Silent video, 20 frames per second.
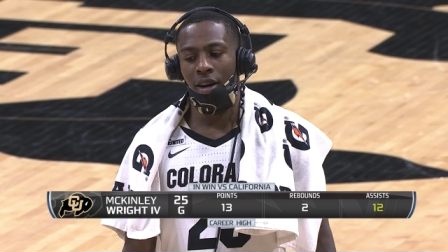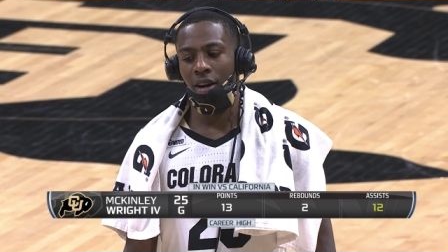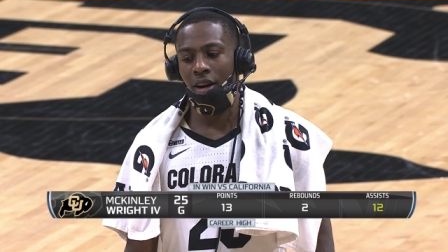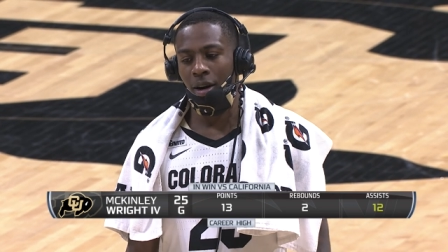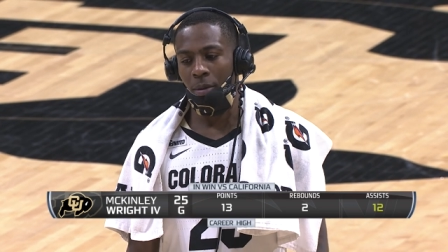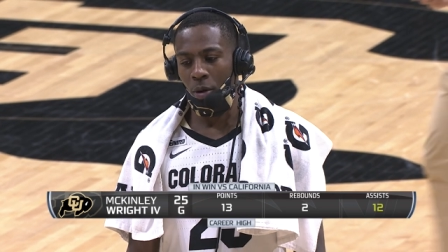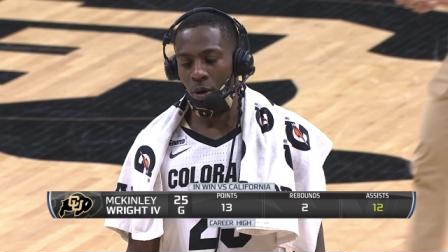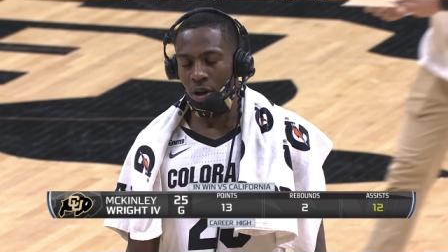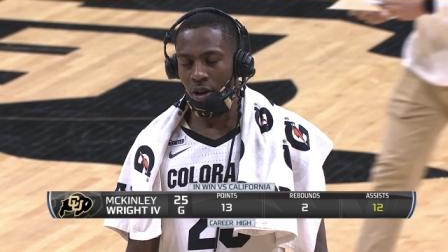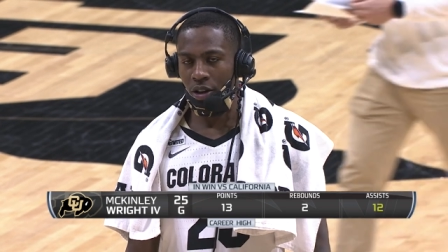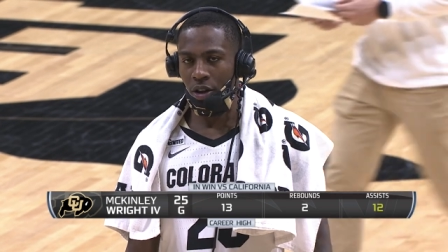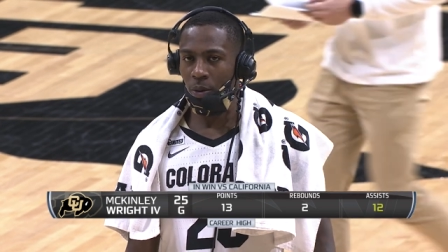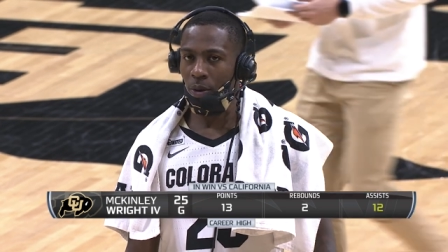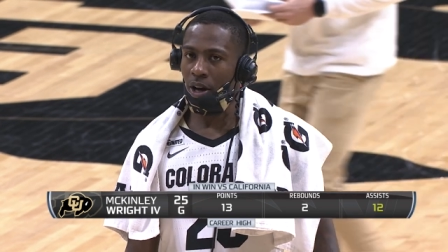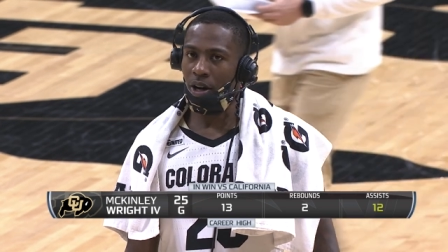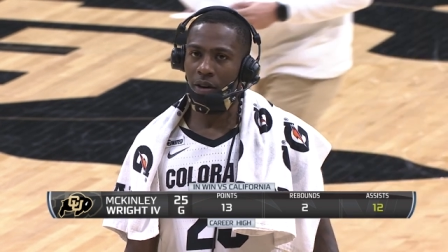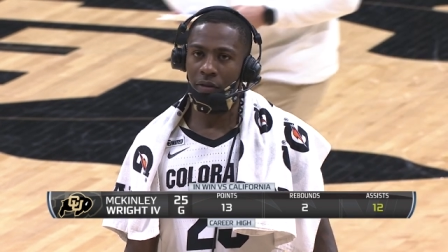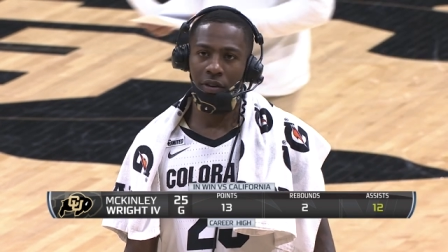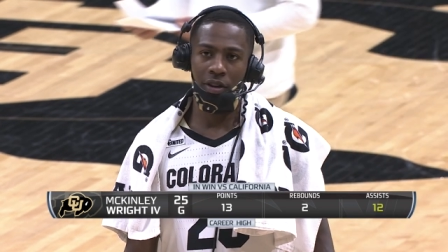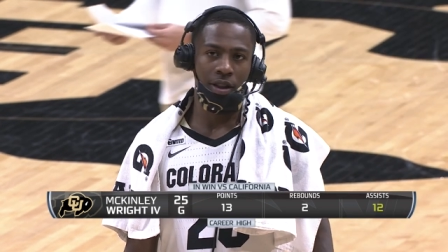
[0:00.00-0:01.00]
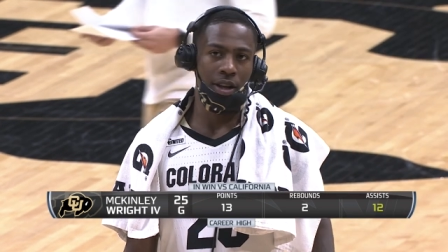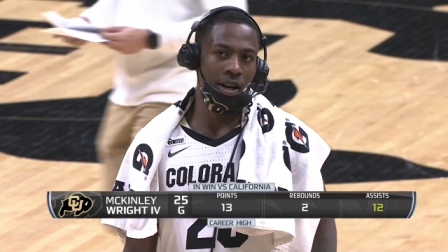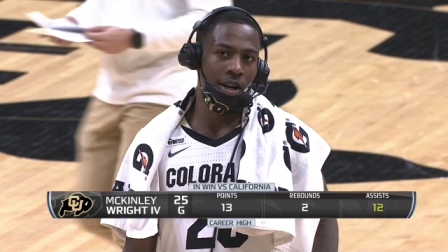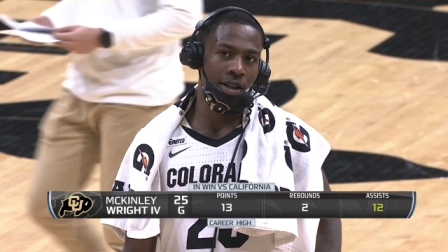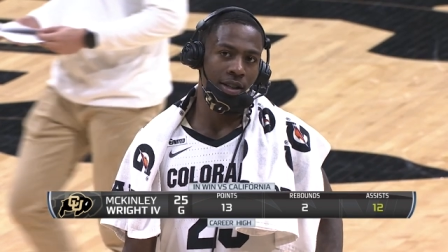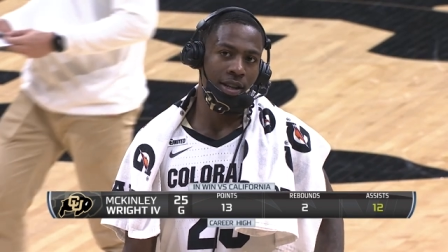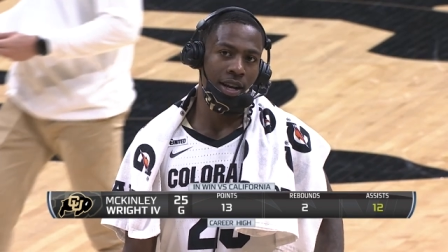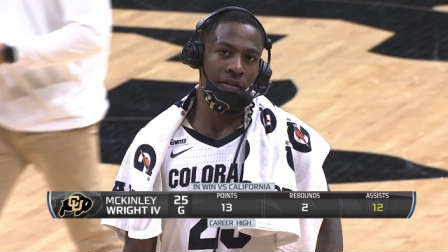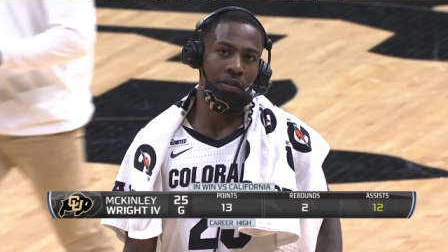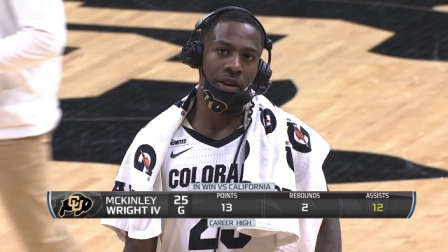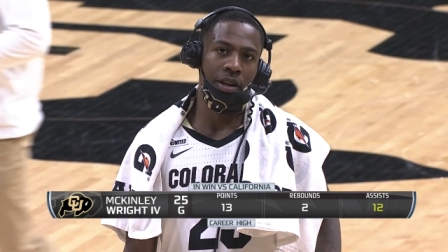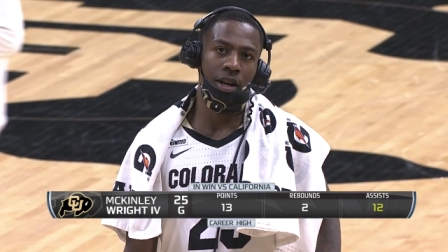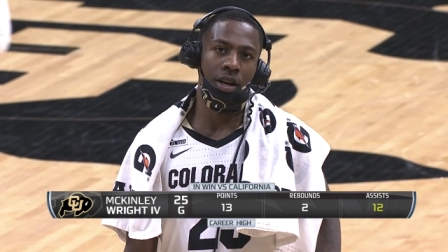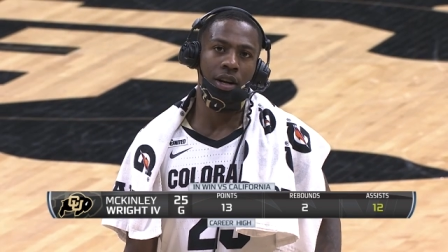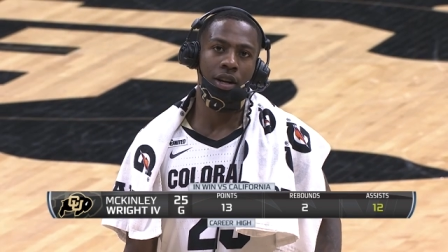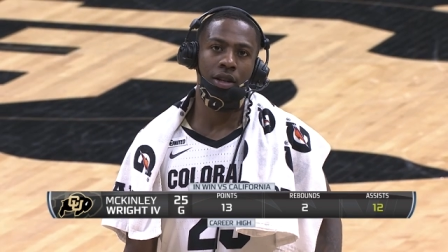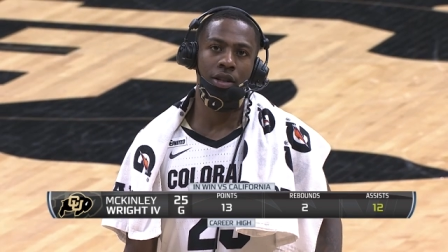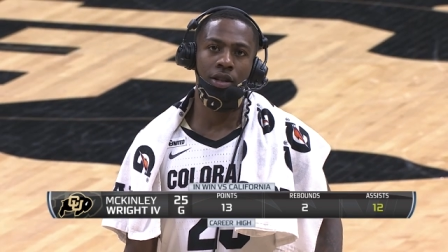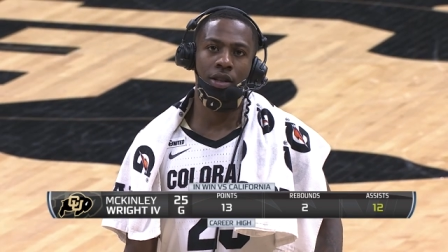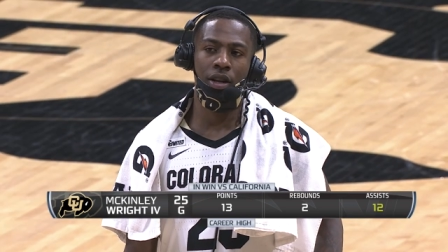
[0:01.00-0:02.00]
um, who held the record for 37
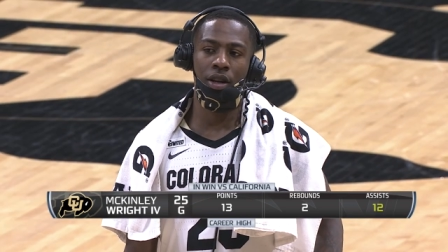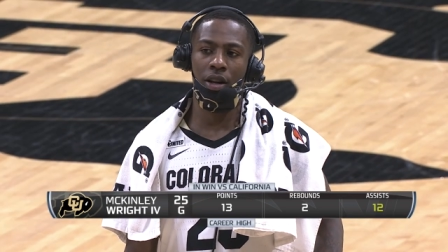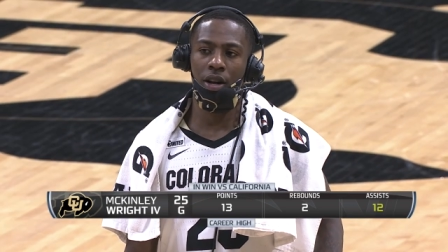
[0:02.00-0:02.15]
years.